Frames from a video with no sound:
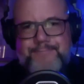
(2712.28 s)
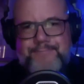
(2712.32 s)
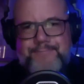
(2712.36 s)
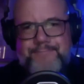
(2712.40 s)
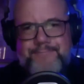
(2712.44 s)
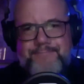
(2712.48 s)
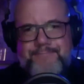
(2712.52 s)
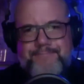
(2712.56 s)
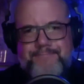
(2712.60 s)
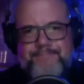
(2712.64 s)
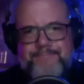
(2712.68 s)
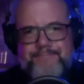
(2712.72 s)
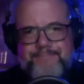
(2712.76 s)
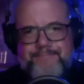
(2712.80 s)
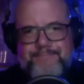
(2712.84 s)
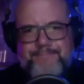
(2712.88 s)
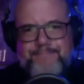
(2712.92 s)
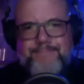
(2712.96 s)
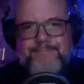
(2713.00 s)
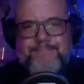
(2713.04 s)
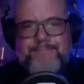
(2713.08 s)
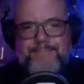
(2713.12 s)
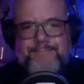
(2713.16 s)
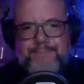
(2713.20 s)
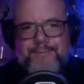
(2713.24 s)
of that.
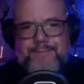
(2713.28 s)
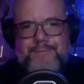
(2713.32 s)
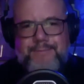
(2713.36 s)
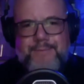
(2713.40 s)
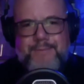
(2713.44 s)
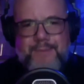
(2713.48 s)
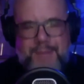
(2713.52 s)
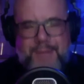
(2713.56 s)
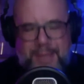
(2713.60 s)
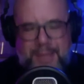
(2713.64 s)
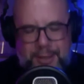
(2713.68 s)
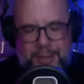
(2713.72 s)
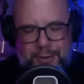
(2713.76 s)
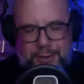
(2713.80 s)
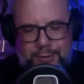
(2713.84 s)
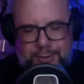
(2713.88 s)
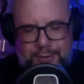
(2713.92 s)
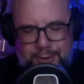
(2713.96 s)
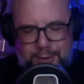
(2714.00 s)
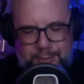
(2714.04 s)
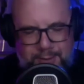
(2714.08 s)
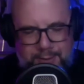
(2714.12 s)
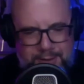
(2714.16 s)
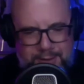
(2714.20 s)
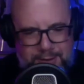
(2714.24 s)
Thank you.
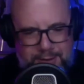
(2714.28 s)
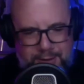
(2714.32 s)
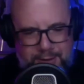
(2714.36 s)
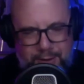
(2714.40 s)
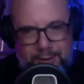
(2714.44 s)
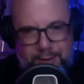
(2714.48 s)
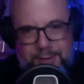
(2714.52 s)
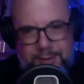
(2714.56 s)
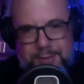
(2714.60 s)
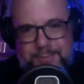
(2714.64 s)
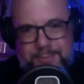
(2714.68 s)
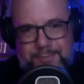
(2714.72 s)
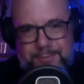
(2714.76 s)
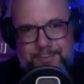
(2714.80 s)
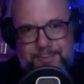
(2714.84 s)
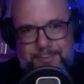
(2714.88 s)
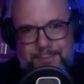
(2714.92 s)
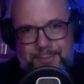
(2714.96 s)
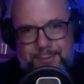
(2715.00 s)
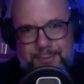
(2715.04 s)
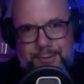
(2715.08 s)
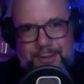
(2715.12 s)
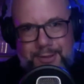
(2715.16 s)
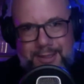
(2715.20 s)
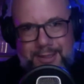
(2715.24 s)
That means a lot,
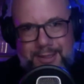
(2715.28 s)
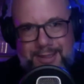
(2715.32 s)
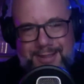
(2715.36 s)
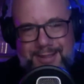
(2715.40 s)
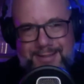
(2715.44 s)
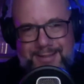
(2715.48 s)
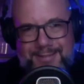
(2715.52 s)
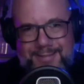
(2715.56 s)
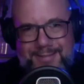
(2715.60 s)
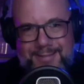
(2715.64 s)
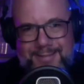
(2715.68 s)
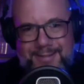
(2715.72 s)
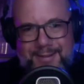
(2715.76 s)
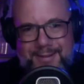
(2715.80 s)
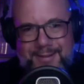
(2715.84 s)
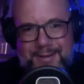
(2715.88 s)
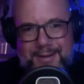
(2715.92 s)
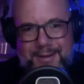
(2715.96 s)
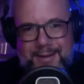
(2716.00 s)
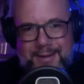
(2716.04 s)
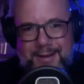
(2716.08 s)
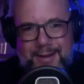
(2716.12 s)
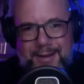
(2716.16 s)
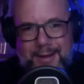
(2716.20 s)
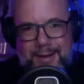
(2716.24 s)
really.
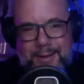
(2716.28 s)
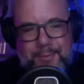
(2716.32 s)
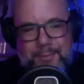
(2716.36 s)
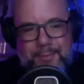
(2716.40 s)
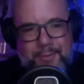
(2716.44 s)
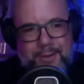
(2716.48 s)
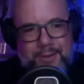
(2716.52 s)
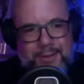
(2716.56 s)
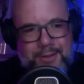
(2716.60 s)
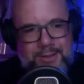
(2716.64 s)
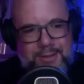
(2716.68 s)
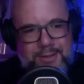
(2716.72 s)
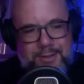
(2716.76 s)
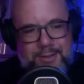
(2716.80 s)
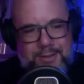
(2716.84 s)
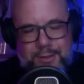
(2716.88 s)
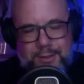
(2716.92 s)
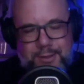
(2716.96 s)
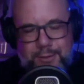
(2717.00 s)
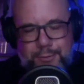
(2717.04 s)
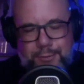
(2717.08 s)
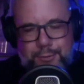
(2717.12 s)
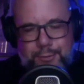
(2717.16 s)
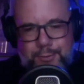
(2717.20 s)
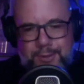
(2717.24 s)
Um, it just, you
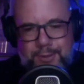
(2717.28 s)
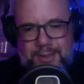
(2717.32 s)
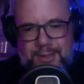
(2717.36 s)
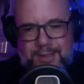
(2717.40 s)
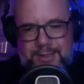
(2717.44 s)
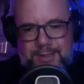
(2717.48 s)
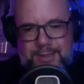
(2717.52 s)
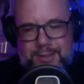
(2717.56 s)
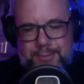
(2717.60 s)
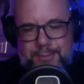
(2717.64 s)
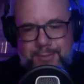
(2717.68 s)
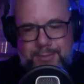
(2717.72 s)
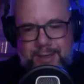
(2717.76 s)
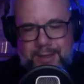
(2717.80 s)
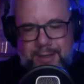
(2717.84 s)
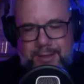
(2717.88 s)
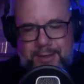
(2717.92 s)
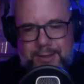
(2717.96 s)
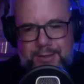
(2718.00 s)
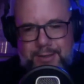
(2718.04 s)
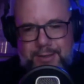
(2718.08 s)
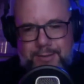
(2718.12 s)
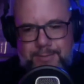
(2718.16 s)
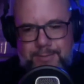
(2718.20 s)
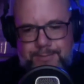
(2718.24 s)
know, for me, it's
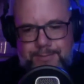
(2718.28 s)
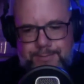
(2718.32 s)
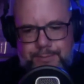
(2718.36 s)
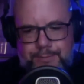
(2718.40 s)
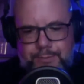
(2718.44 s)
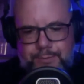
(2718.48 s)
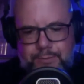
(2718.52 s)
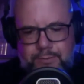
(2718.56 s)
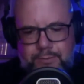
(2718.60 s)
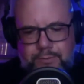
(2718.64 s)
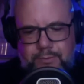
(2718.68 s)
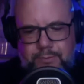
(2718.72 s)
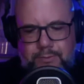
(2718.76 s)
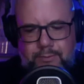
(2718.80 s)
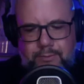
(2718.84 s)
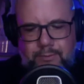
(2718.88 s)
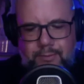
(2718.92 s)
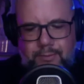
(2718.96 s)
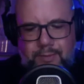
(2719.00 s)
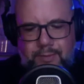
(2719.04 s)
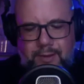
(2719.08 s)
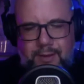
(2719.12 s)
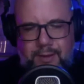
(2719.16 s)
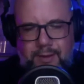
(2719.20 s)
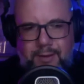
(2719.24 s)
about
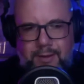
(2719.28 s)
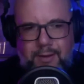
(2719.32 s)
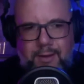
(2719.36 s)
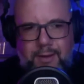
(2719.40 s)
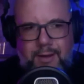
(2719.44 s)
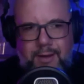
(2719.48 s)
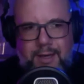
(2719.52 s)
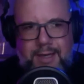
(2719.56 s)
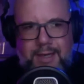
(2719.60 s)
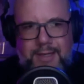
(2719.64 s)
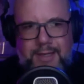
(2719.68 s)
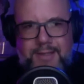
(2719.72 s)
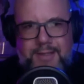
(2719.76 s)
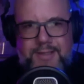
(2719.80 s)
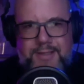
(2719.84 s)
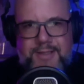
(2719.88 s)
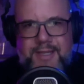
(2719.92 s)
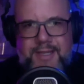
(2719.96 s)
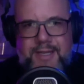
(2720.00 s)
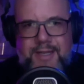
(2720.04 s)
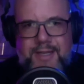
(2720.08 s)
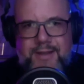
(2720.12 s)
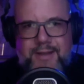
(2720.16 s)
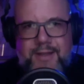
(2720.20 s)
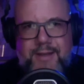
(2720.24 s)

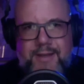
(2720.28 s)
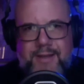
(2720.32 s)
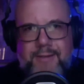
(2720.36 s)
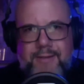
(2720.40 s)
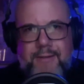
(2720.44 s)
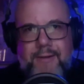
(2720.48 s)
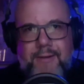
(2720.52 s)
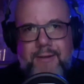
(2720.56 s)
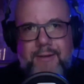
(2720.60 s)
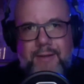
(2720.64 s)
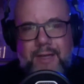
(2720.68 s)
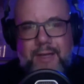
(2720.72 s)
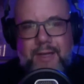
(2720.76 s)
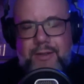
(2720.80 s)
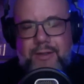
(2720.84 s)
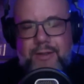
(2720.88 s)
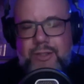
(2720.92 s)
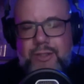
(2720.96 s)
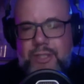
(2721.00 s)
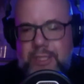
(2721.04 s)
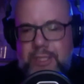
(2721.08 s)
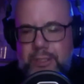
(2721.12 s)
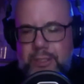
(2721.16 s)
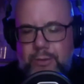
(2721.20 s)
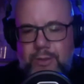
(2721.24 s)
understanding that I
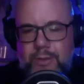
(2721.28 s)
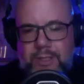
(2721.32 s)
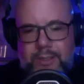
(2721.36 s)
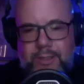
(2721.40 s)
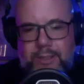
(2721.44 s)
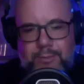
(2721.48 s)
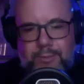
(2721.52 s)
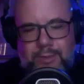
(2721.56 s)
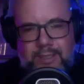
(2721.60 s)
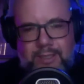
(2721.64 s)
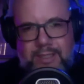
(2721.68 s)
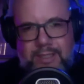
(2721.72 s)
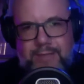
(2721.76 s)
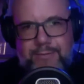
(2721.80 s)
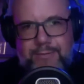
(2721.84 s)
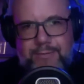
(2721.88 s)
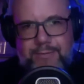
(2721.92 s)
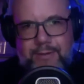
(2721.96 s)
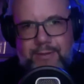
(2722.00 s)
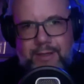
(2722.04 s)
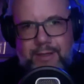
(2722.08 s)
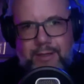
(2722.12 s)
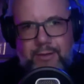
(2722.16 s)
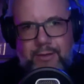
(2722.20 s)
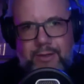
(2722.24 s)
genuinely believe
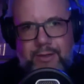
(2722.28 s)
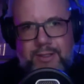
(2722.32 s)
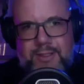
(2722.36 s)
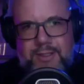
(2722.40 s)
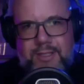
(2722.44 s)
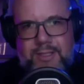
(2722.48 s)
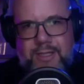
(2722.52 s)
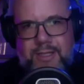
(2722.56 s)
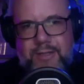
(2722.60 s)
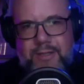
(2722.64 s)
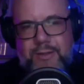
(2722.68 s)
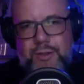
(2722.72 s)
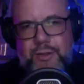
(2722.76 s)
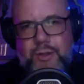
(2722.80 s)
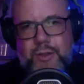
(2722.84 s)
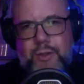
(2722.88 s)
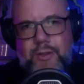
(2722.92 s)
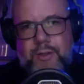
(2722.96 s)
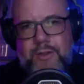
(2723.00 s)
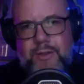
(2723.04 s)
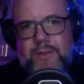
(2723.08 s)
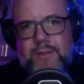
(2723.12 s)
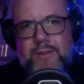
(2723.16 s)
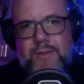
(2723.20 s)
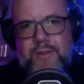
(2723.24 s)
I got a second
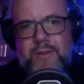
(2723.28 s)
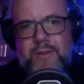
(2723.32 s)
chance